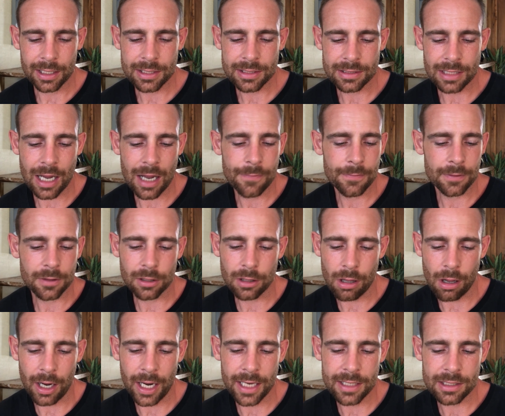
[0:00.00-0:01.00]
Staff and
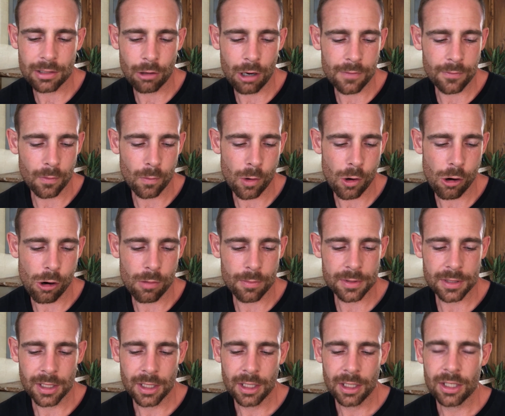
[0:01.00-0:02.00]
clients, they're
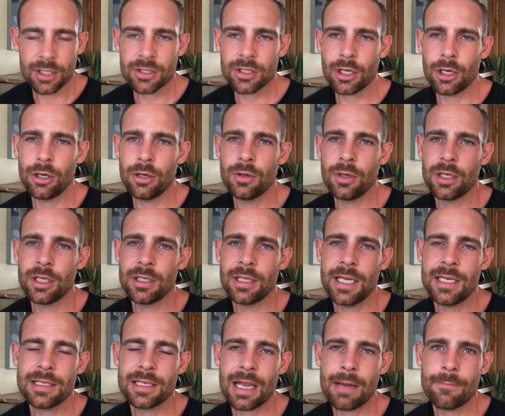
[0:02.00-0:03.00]
overwhelmed. So you
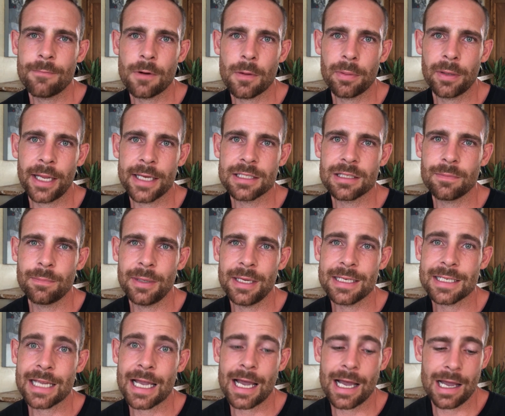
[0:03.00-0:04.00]
need to come from a place of
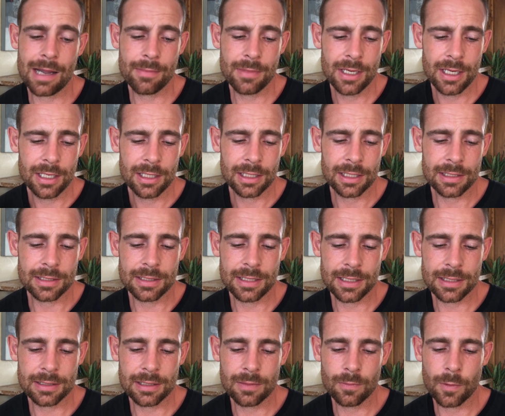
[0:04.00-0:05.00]
being calm,
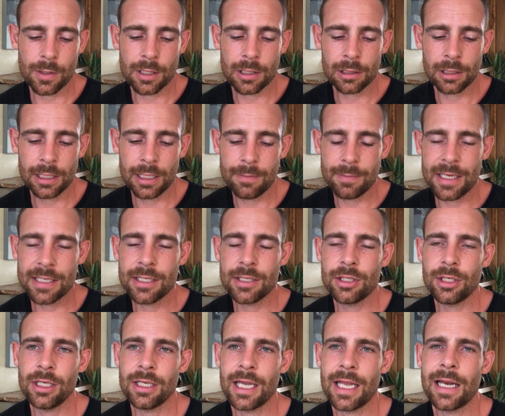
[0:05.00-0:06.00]
consistent, with clear
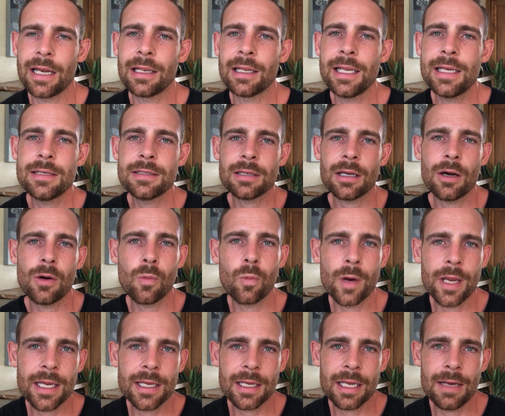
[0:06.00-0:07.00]
messaging, and at least
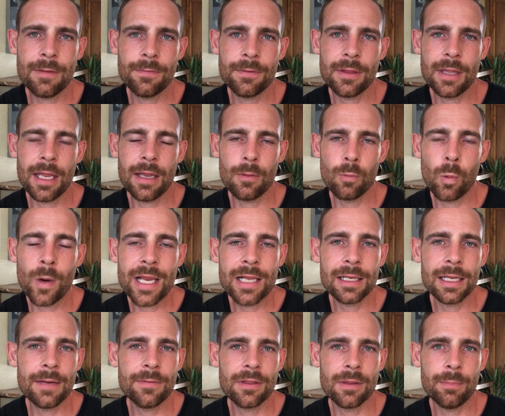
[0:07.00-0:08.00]

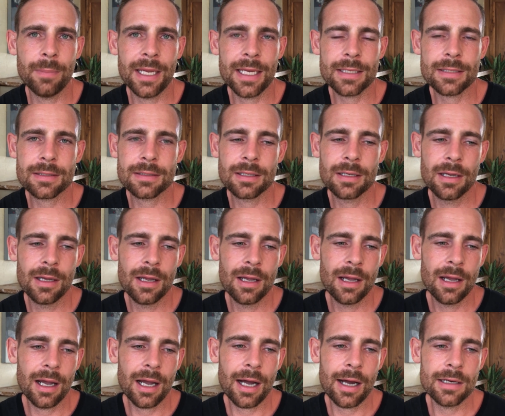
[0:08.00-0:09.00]
weekly if the best.
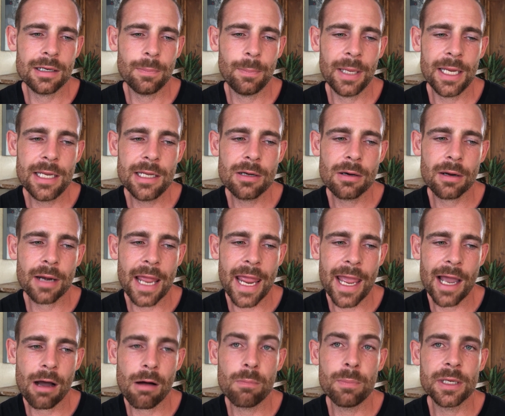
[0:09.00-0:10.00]
Depending on
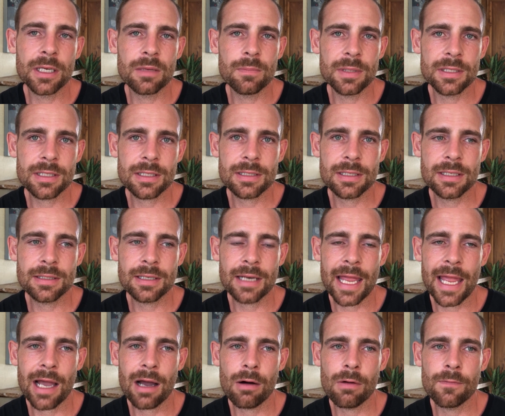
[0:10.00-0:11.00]
how big your business is and
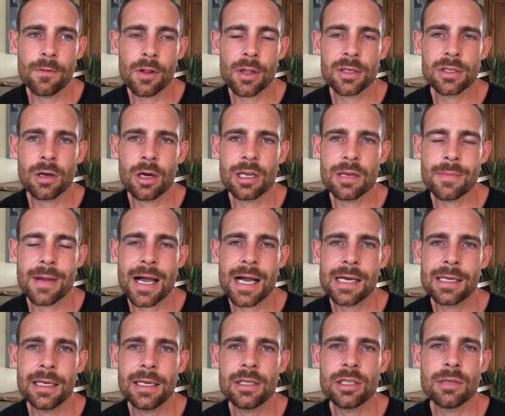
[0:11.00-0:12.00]
how volatile your
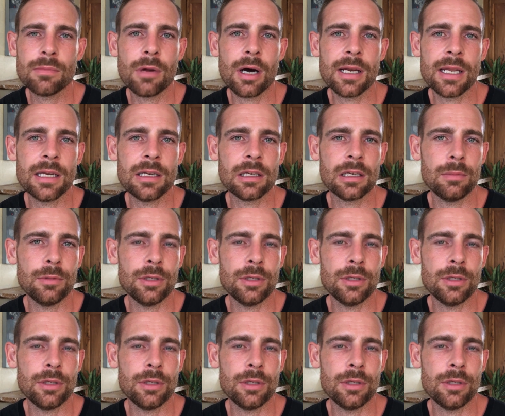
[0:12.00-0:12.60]
market is, you might need to